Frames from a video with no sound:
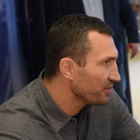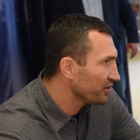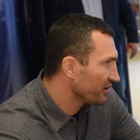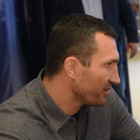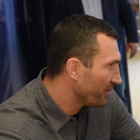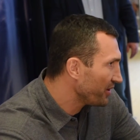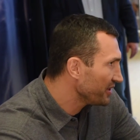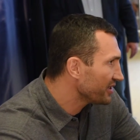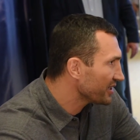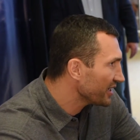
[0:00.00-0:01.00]
what your
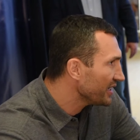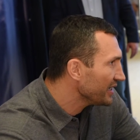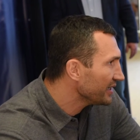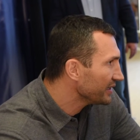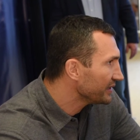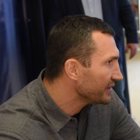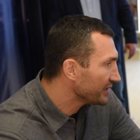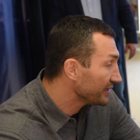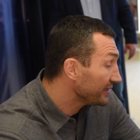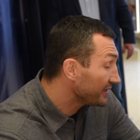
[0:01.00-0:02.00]
opponent see,
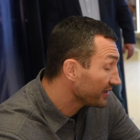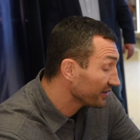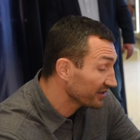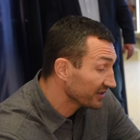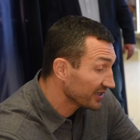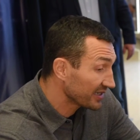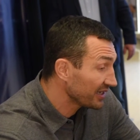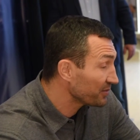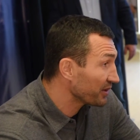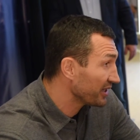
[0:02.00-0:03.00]
sees,
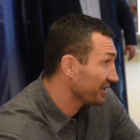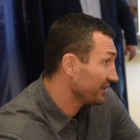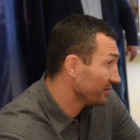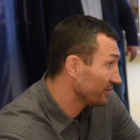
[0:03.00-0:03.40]
sit where, they,